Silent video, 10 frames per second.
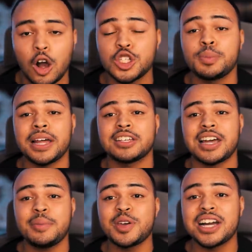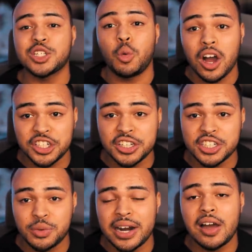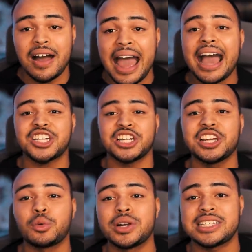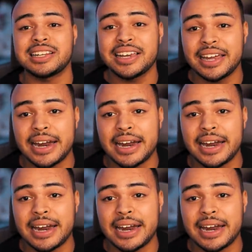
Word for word: Also, by the time you guys are watching this right now, I actually recently